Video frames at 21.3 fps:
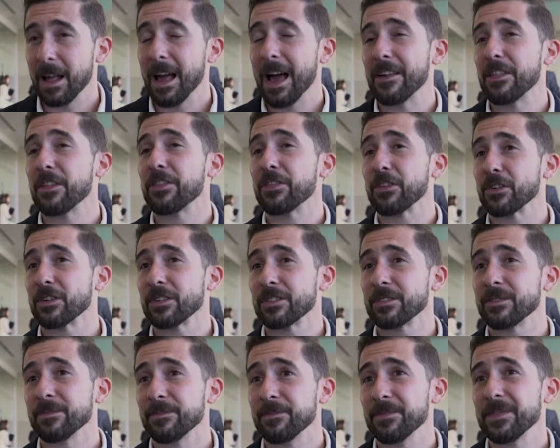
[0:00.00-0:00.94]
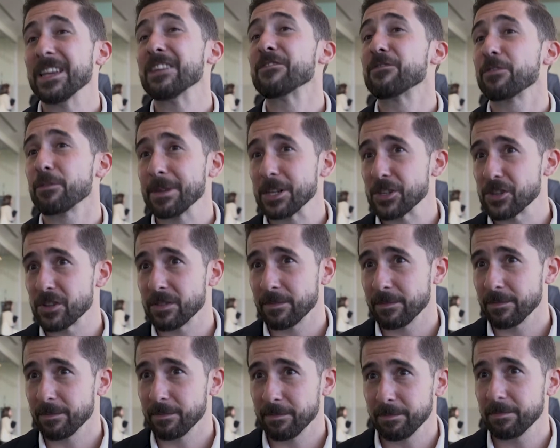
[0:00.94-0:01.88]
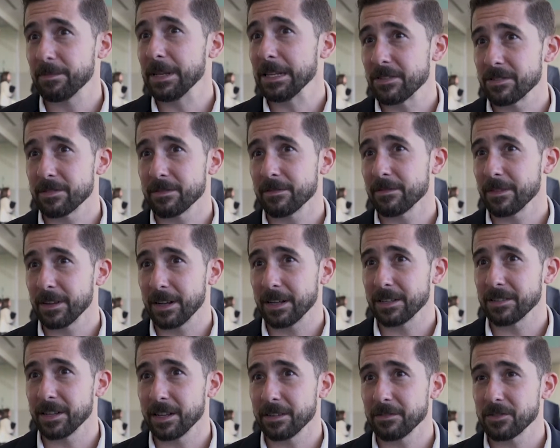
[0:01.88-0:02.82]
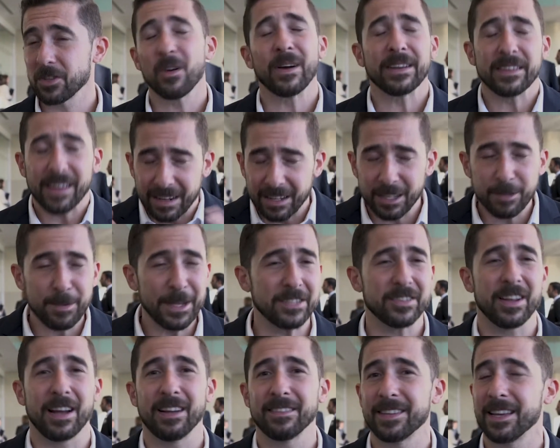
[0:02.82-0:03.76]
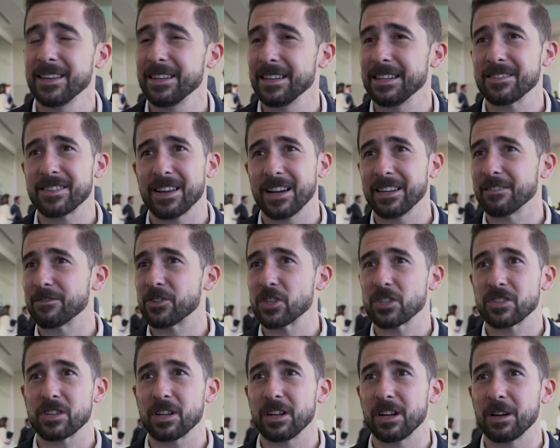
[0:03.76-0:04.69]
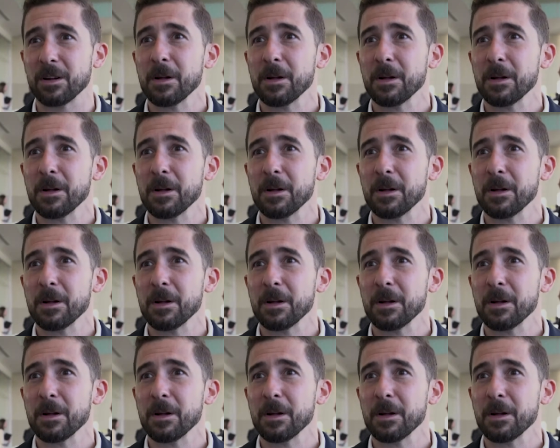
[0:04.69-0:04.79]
And the third, information-based content. So identity-based content is kind of just